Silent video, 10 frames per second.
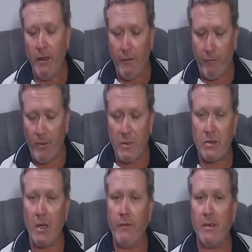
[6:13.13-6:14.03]
from the
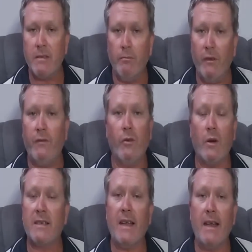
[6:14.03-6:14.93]
surface before
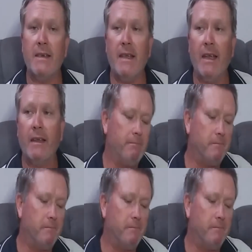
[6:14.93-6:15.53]
I start digging.